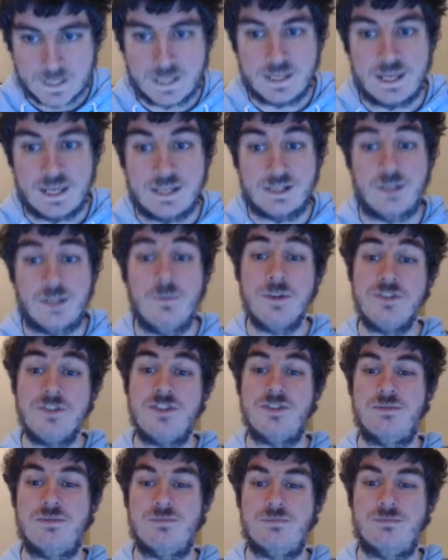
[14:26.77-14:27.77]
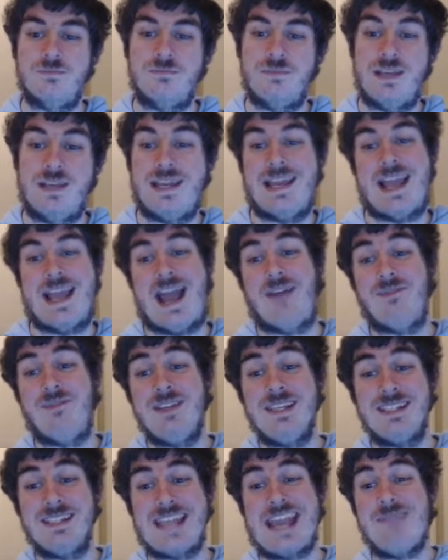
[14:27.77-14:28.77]
In other words, have
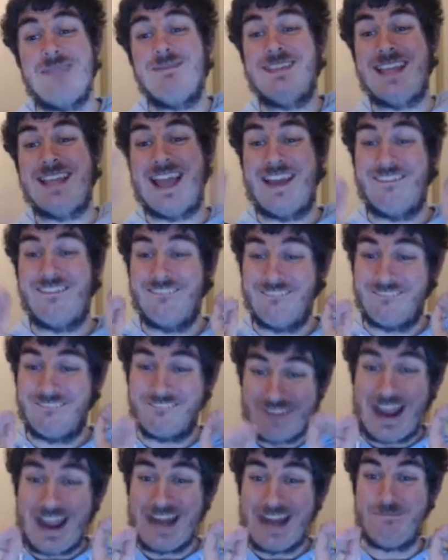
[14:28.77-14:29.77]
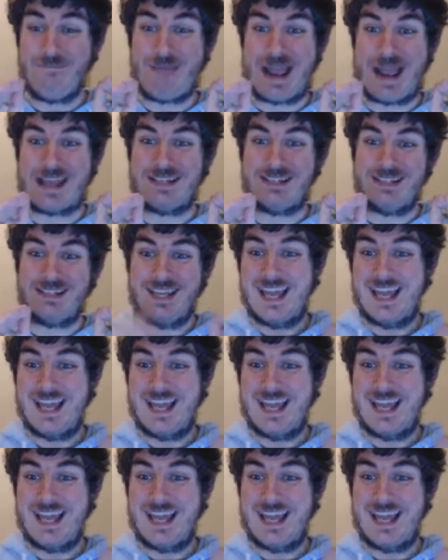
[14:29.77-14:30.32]
these games fan made